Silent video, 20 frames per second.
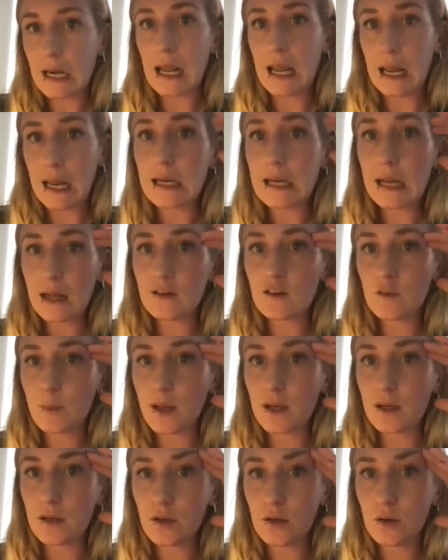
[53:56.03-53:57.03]
enhanced
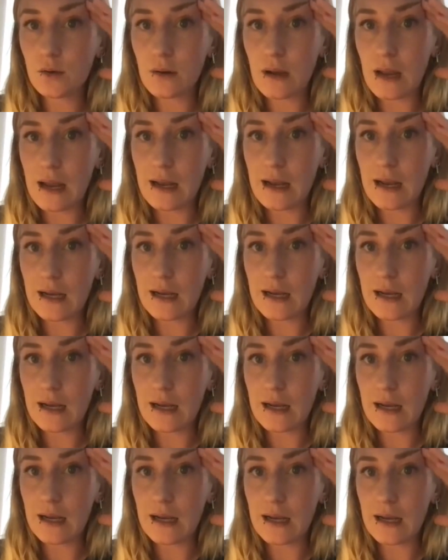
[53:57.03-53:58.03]
by new
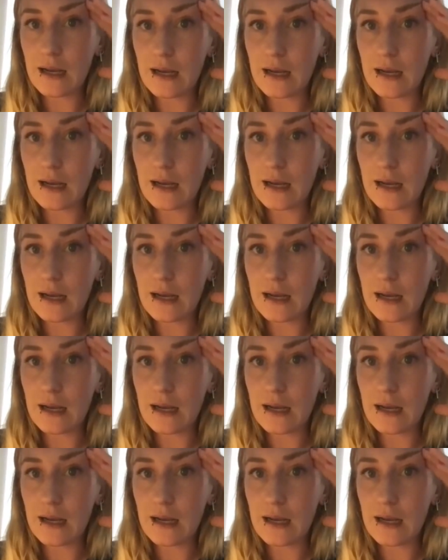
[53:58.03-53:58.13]
AI